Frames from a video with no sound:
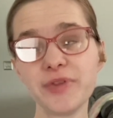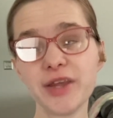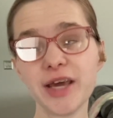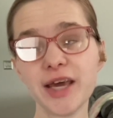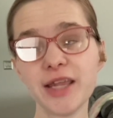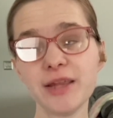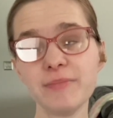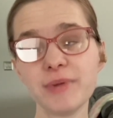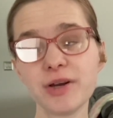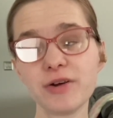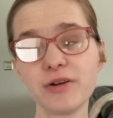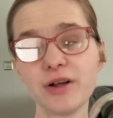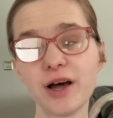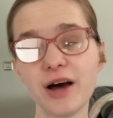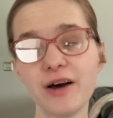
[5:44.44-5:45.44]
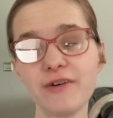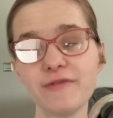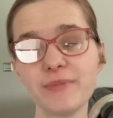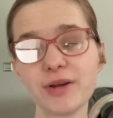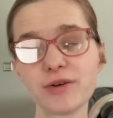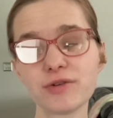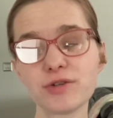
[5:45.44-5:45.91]
in the middle of
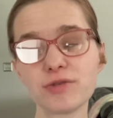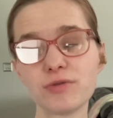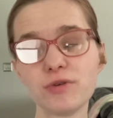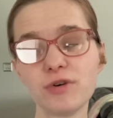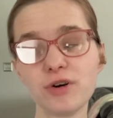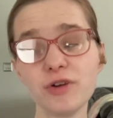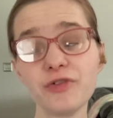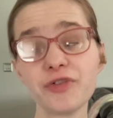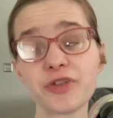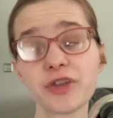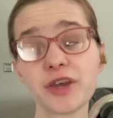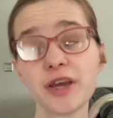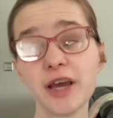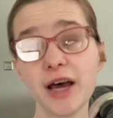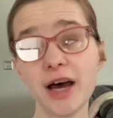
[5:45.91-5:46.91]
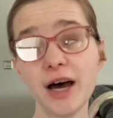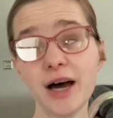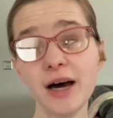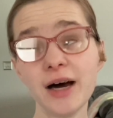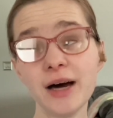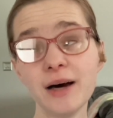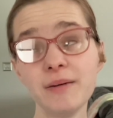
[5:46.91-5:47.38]
middle school,
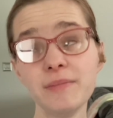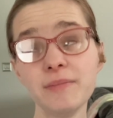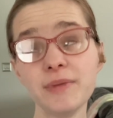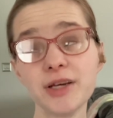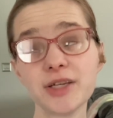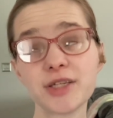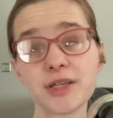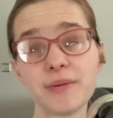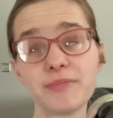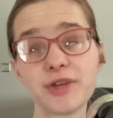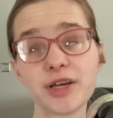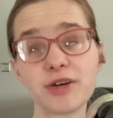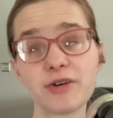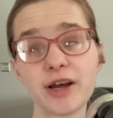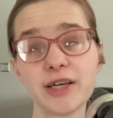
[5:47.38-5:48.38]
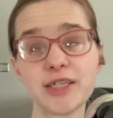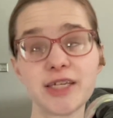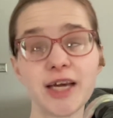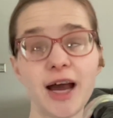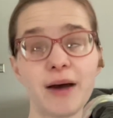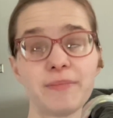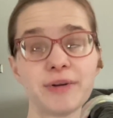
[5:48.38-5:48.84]
something
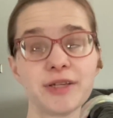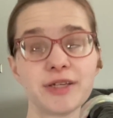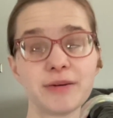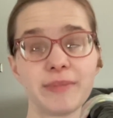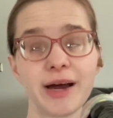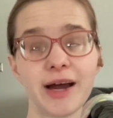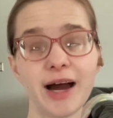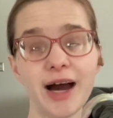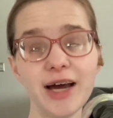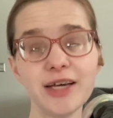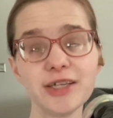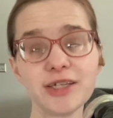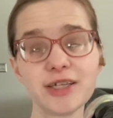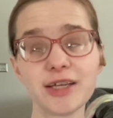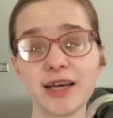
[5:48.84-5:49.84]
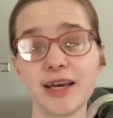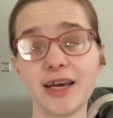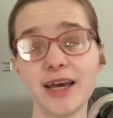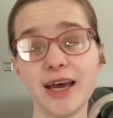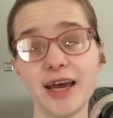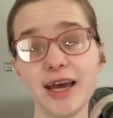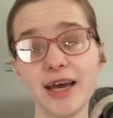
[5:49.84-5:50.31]
crazy happened to my eyes,
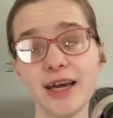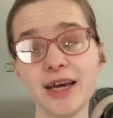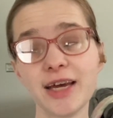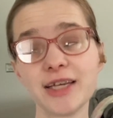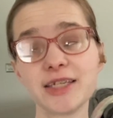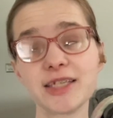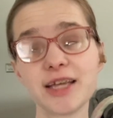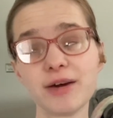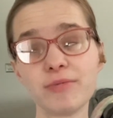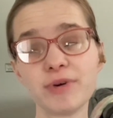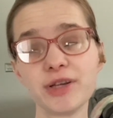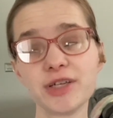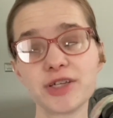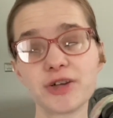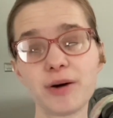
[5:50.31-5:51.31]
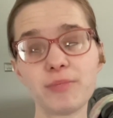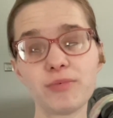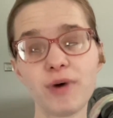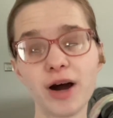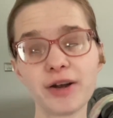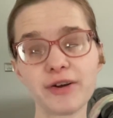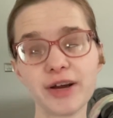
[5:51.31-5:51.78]
and they wouldn't stop
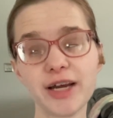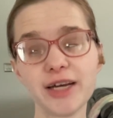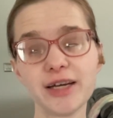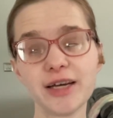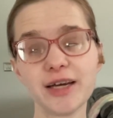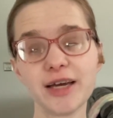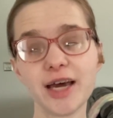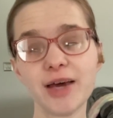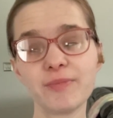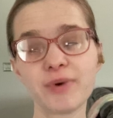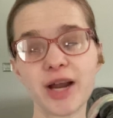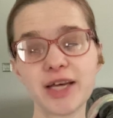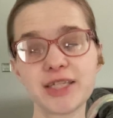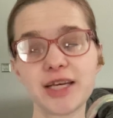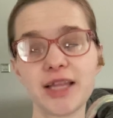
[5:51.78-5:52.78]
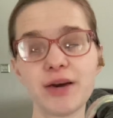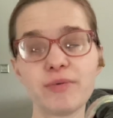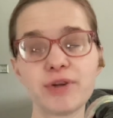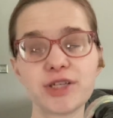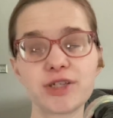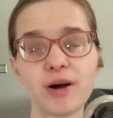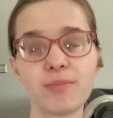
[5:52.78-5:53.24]
watering. And when I say they
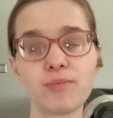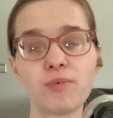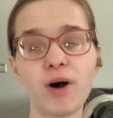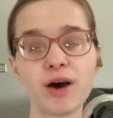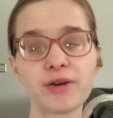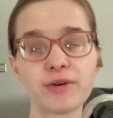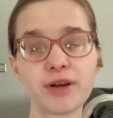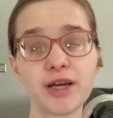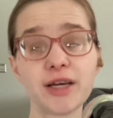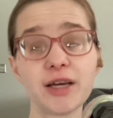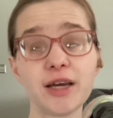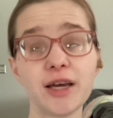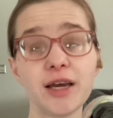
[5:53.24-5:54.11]
wouldn't stop watering,